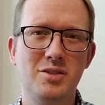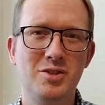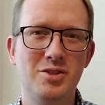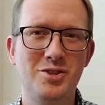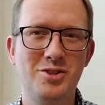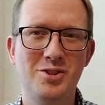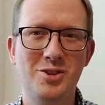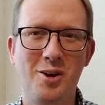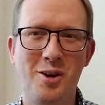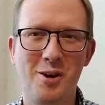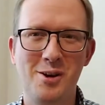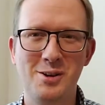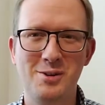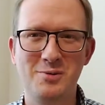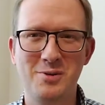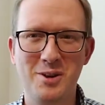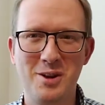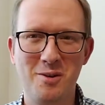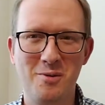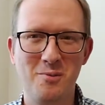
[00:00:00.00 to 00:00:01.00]
charge
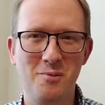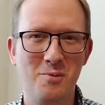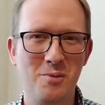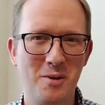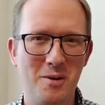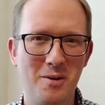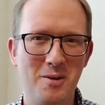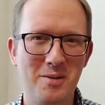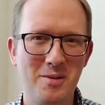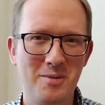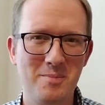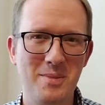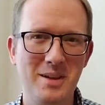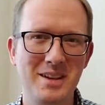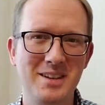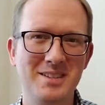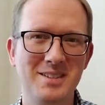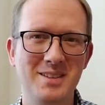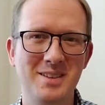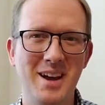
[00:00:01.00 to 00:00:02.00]
what you're worth
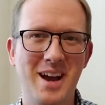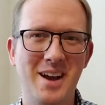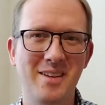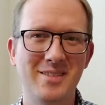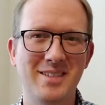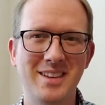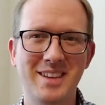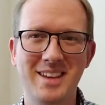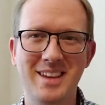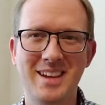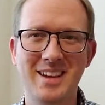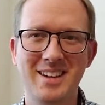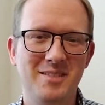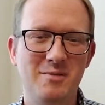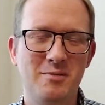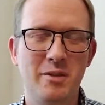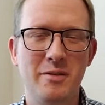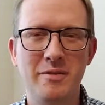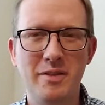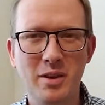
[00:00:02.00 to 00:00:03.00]
because you have to get
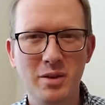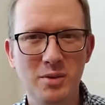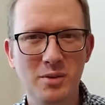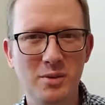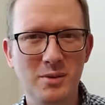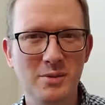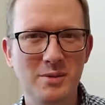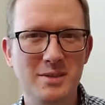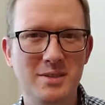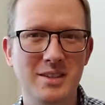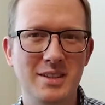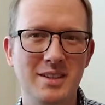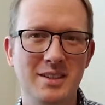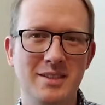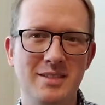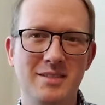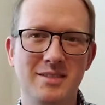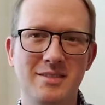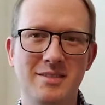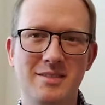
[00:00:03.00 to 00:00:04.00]
reviews
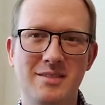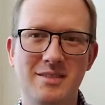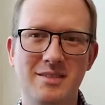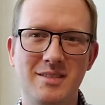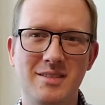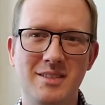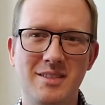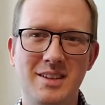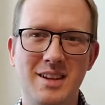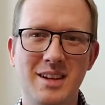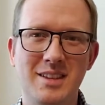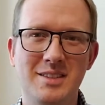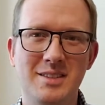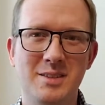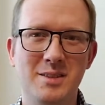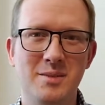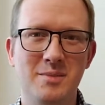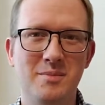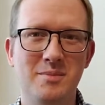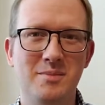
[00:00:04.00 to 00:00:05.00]
and get
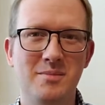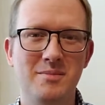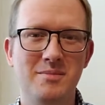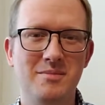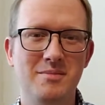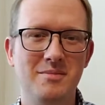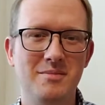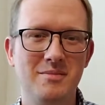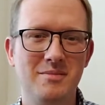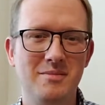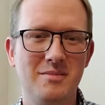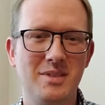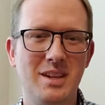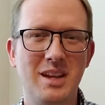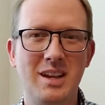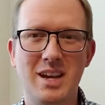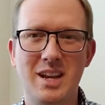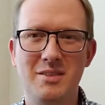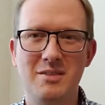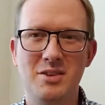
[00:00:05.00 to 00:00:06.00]
kind
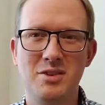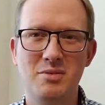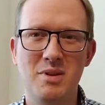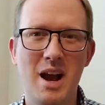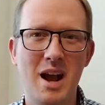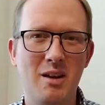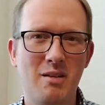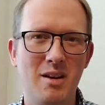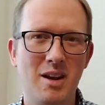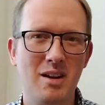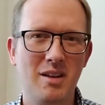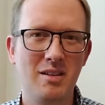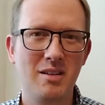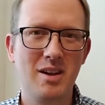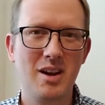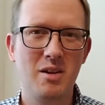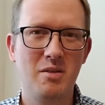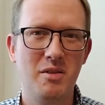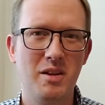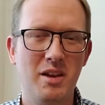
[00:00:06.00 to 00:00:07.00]
of a track record
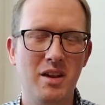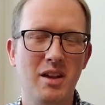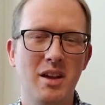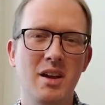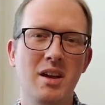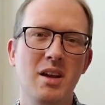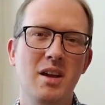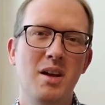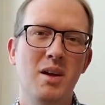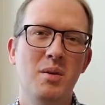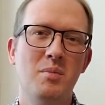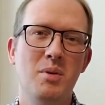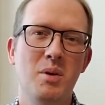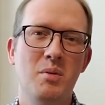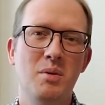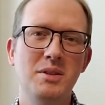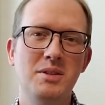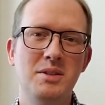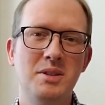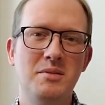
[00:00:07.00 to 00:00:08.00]
going. But
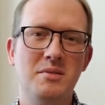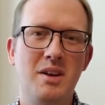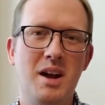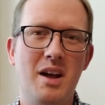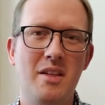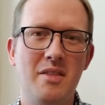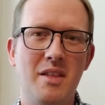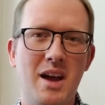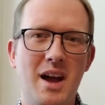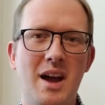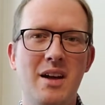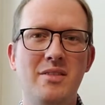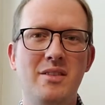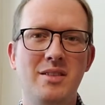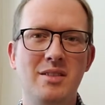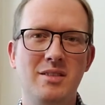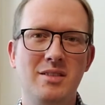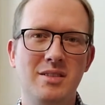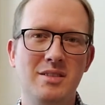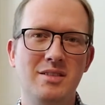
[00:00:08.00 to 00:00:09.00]
once you've got that, then
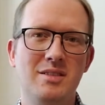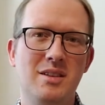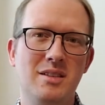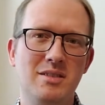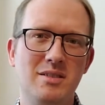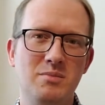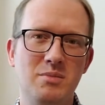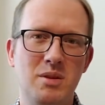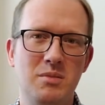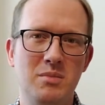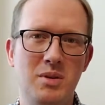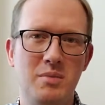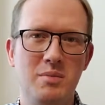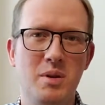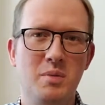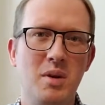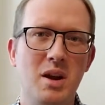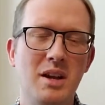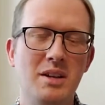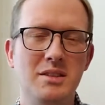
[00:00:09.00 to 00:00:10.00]
you can start to bump up your
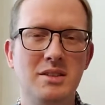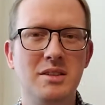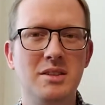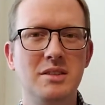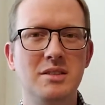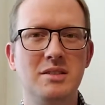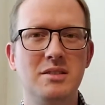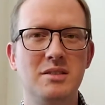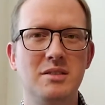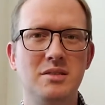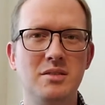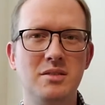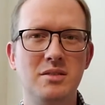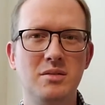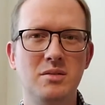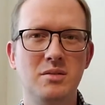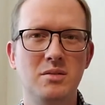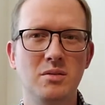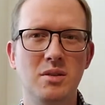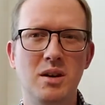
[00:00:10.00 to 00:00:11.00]
prices
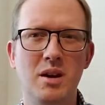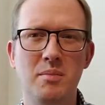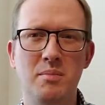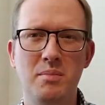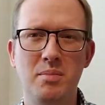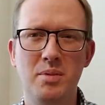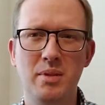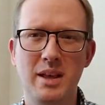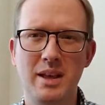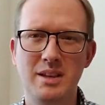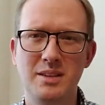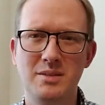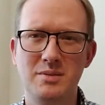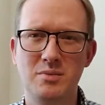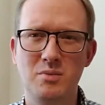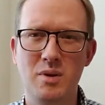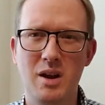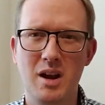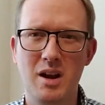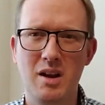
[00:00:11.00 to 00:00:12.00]
to a place
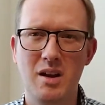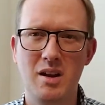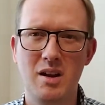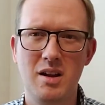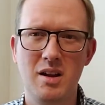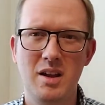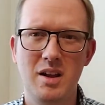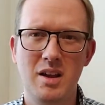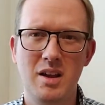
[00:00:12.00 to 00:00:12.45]
where